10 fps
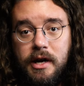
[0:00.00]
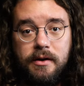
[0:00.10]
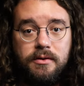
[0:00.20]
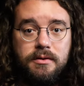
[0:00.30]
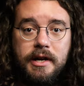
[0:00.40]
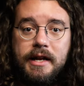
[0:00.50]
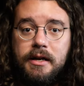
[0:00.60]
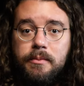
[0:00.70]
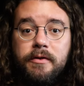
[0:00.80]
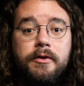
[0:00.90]
We're not
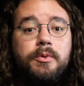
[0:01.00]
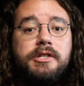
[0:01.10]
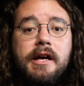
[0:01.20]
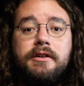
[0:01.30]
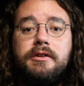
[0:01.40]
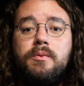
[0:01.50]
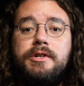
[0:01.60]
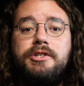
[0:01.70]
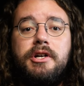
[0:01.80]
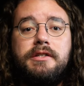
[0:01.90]
creating a movie projector,
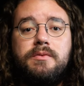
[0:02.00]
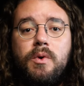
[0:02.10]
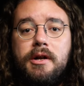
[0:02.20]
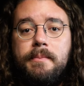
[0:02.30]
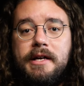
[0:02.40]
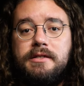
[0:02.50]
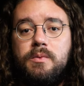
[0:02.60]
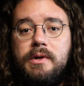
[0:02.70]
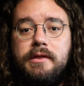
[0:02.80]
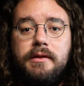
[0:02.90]
we just wanna
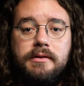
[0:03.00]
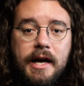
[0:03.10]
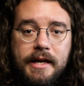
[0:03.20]
mess with the